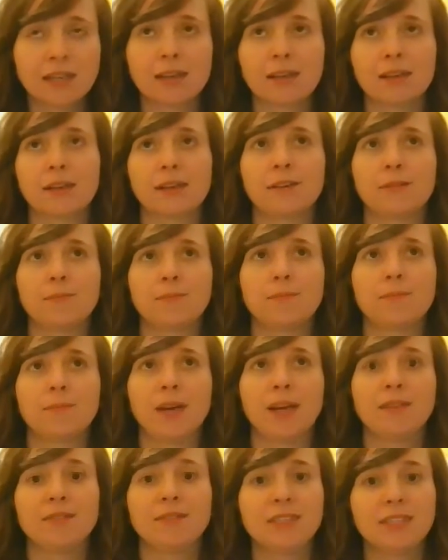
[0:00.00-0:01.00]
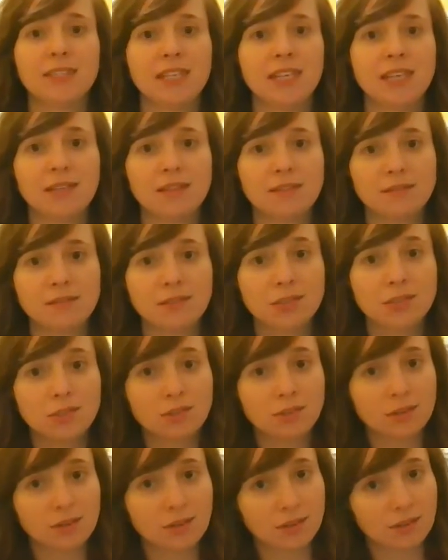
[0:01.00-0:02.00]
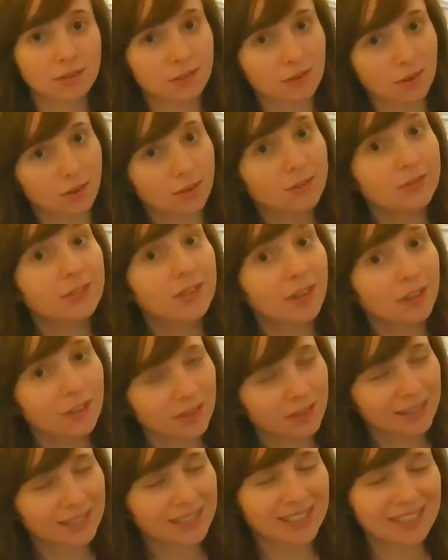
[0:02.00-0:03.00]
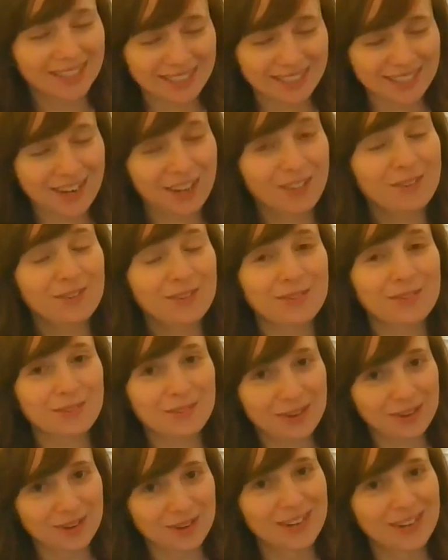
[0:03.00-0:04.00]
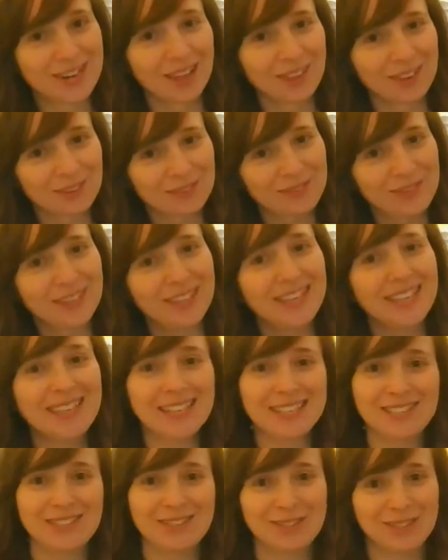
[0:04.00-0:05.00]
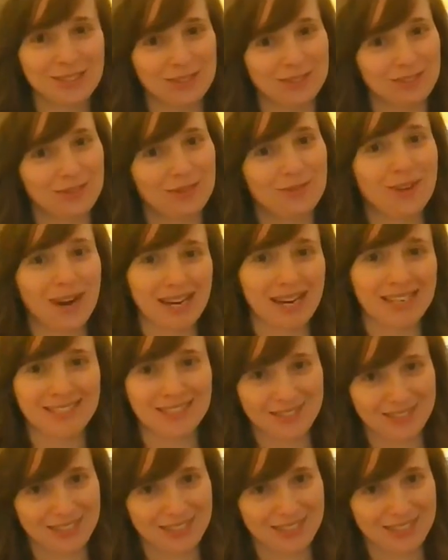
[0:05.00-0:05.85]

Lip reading: I've seen another feeling that's used 2 ways. I've